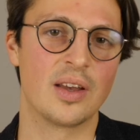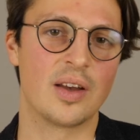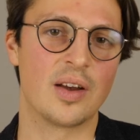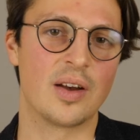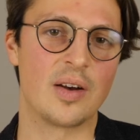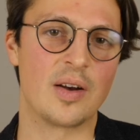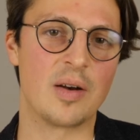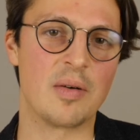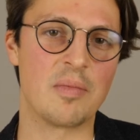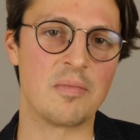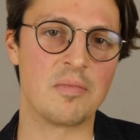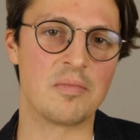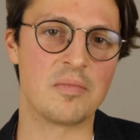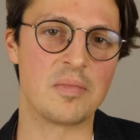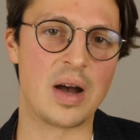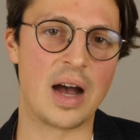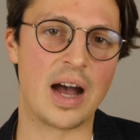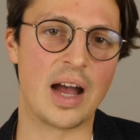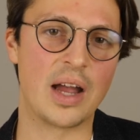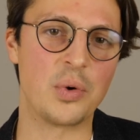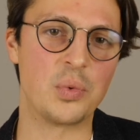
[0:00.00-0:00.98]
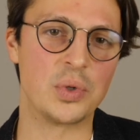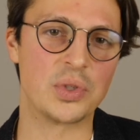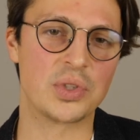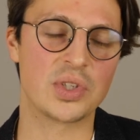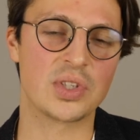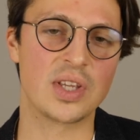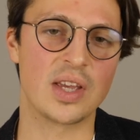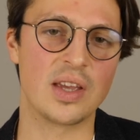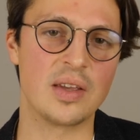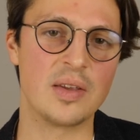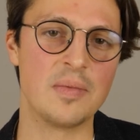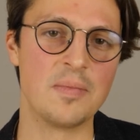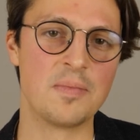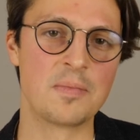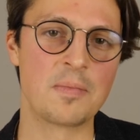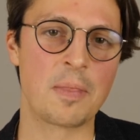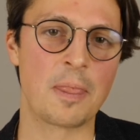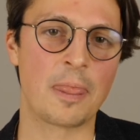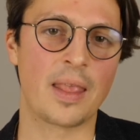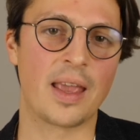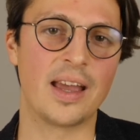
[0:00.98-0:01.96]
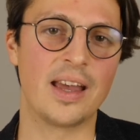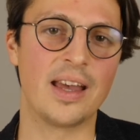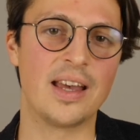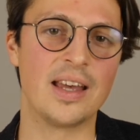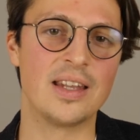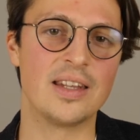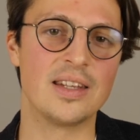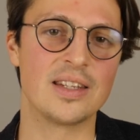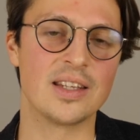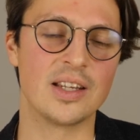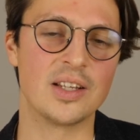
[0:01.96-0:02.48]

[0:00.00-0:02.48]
I would say, and